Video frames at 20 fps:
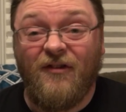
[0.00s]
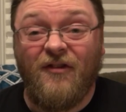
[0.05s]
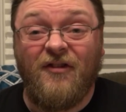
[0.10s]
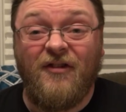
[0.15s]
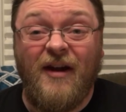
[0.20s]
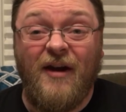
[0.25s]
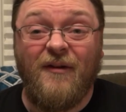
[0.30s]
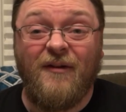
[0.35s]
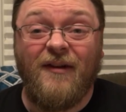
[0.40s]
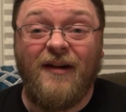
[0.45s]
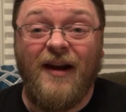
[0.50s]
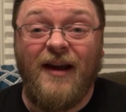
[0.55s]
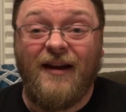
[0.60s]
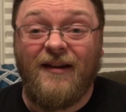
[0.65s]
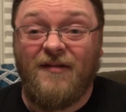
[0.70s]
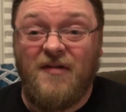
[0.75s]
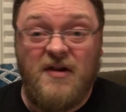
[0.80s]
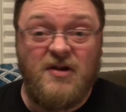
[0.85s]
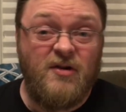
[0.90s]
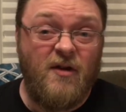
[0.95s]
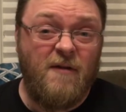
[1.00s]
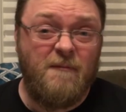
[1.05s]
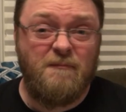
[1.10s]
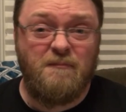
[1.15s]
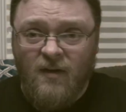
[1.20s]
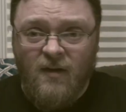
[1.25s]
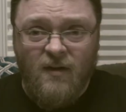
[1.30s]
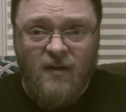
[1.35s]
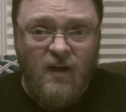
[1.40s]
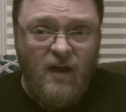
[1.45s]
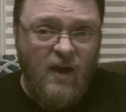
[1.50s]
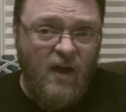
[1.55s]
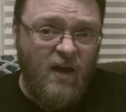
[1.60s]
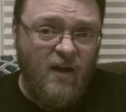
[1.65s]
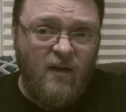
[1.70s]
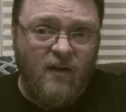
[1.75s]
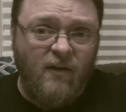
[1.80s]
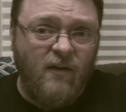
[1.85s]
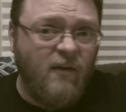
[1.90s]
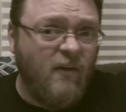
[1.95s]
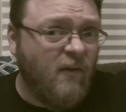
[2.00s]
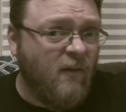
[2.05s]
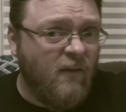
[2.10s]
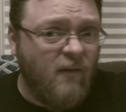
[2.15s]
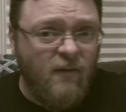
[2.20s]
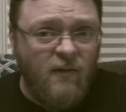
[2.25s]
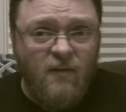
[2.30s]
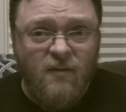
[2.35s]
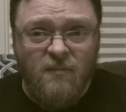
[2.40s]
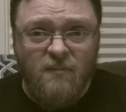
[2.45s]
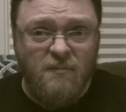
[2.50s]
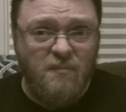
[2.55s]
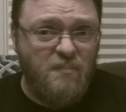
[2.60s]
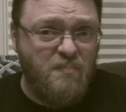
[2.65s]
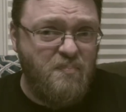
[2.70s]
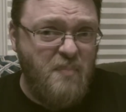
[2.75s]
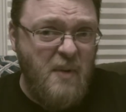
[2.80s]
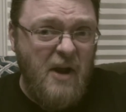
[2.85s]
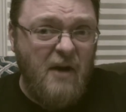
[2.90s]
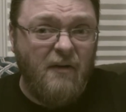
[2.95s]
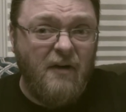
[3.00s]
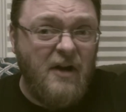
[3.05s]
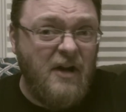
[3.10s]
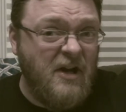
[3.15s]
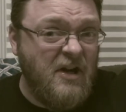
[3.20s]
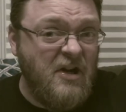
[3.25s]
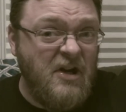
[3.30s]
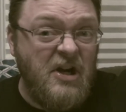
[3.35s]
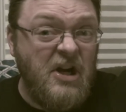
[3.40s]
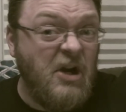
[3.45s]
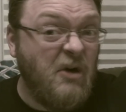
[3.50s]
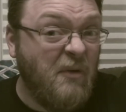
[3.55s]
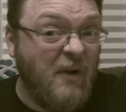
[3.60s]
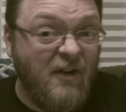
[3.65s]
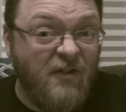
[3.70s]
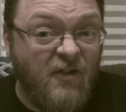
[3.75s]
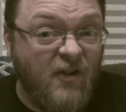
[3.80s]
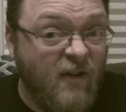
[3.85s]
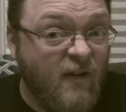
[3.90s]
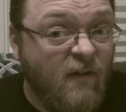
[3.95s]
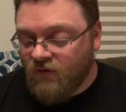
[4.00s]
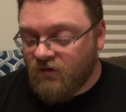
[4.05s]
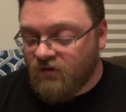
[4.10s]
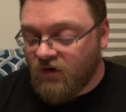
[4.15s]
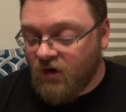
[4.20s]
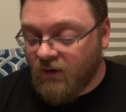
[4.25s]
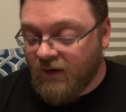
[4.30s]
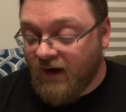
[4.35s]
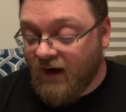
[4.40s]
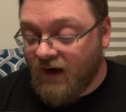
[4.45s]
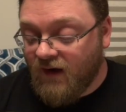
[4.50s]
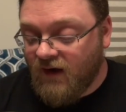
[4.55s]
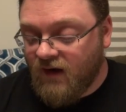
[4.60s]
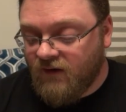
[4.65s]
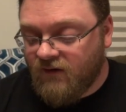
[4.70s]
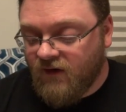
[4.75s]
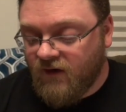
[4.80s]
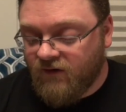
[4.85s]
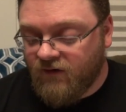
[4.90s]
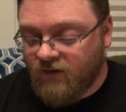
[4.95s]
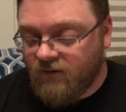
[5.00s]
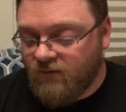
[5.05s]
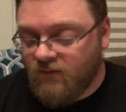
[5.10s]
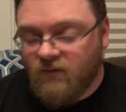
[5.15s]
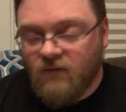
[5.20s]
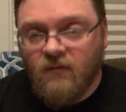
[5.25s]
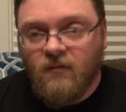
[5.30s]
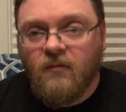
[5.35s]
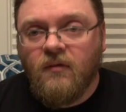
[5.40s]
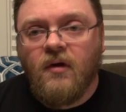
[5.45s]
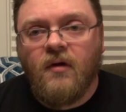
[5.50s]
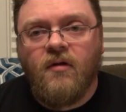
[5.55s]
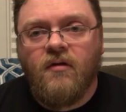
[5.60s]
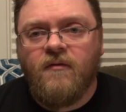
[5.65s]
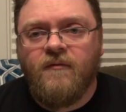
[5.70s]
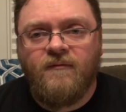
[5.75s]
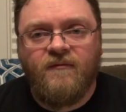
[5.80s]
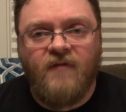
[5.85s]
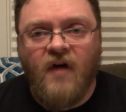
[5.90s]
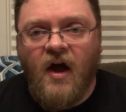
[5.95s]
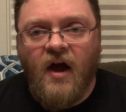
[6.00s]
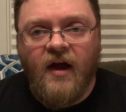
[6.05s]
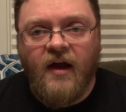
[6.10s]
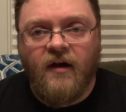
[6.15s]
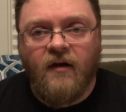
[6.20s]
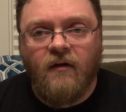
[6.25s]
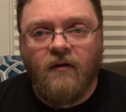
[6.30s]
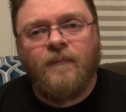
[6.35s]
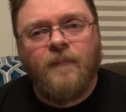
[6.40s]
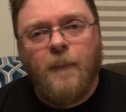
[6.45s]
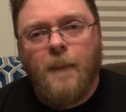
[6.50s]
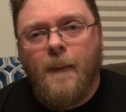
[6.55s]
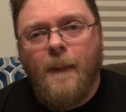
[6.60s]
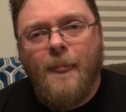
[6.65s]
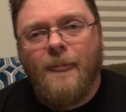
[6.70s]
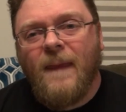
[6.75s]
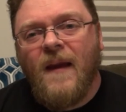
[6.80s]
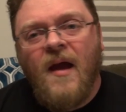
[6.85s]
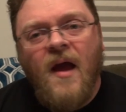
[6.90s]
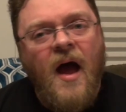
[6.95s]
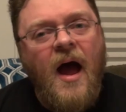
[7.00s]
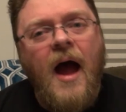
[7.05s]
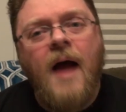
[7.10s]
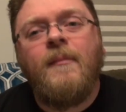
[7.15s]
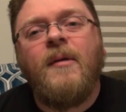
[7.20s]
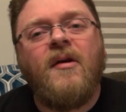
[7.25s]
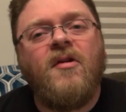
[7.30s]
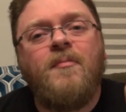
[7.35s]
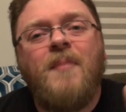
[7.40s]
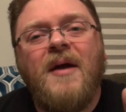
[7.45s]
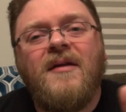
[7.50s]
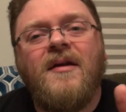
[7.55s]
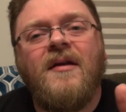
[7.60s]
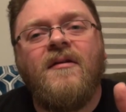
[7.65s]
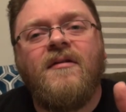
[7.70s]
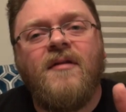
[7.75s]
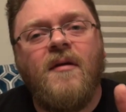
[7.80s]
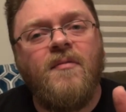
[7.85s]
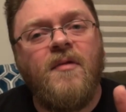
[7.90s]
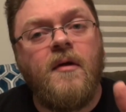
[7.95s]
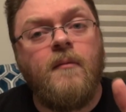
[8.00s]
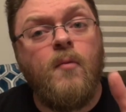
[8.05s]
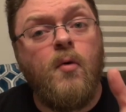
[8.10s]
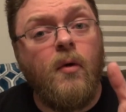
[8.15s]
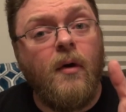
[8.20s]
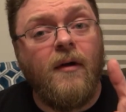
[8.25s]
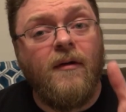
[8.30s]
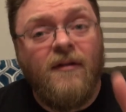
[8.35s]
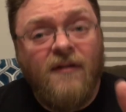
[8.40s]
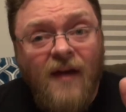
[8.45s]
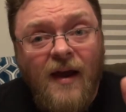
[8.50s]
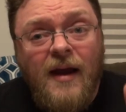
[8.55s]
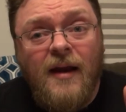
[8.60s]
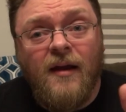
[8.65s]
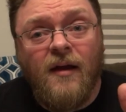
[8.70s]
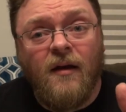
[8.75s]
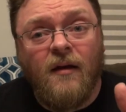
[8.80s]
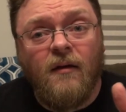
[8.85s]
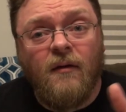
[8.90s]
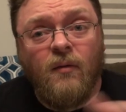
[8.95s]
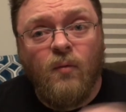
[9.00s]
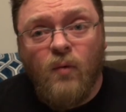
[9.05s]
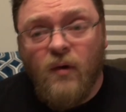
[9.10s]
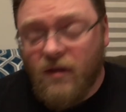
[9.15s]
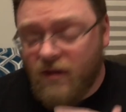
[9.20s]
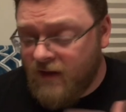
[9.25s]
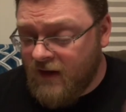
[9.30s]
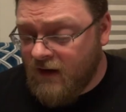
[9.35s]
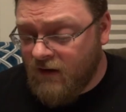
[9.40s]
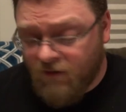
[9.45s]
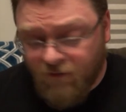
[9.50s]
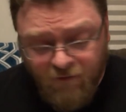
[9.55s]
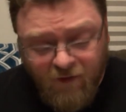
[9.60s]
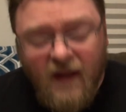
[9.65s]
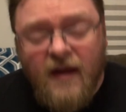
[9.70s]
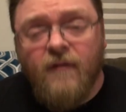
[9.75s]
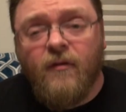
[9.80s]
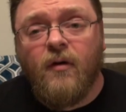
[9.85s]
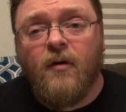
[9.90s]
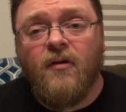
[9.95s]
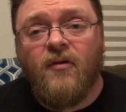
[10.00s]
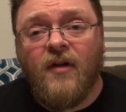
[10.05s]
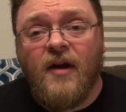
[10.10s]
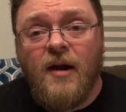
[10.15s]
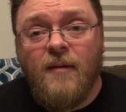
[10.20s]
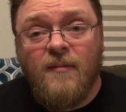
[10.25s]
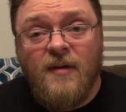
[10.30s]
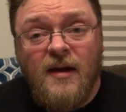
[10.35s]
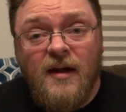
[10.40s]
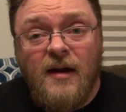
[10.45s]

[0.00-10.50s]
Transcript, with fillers: it sound like there's eh, berry near it. So yeah, it doesn't. It's fine. I'm expecting something more exciting with these flavors, and I'm